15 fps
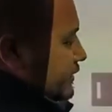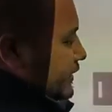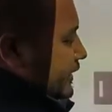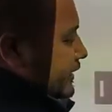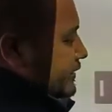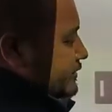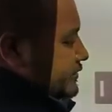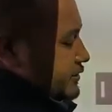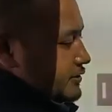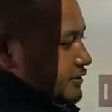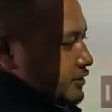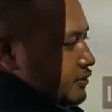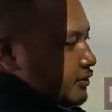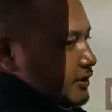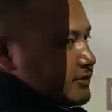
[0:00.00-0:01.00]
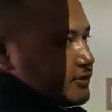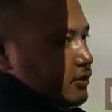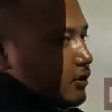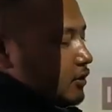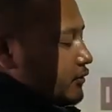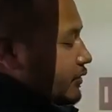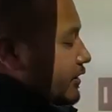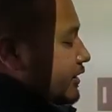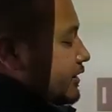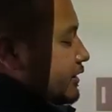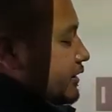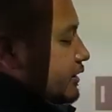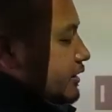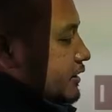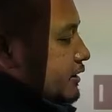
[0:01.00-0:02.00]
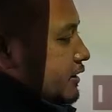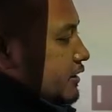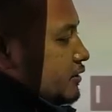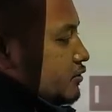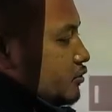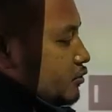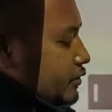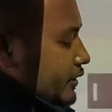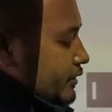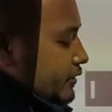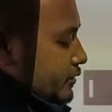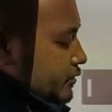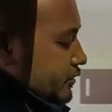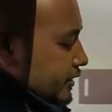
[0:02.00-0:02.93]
In X, the 0 is already included.